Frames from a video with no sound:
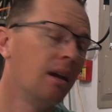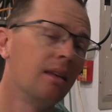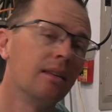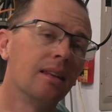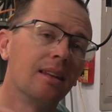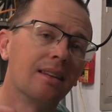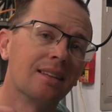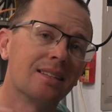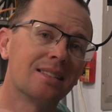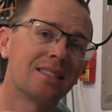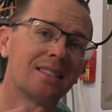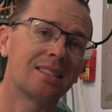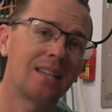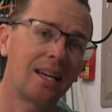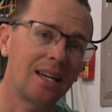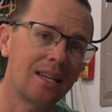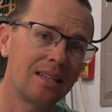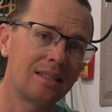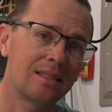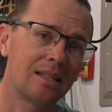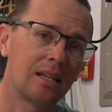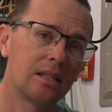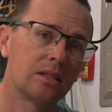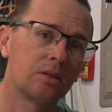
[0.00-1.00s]
Then the
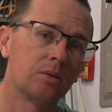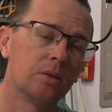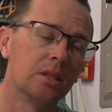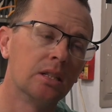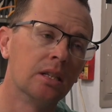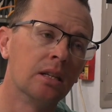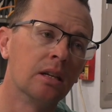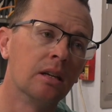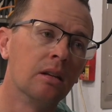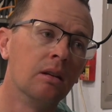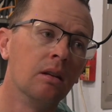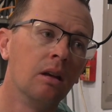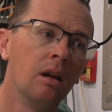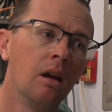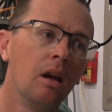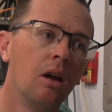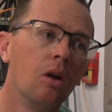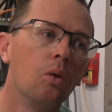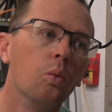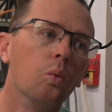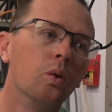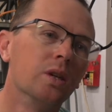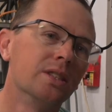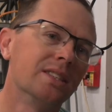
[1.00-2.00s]
second test we did
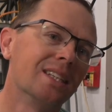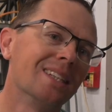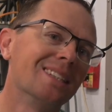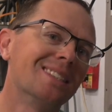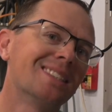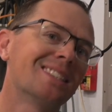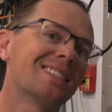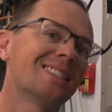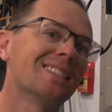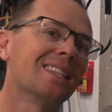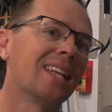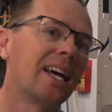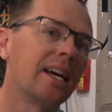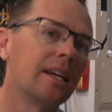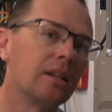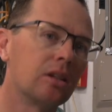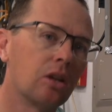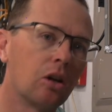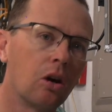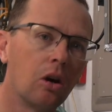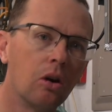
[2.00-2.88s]
was a slight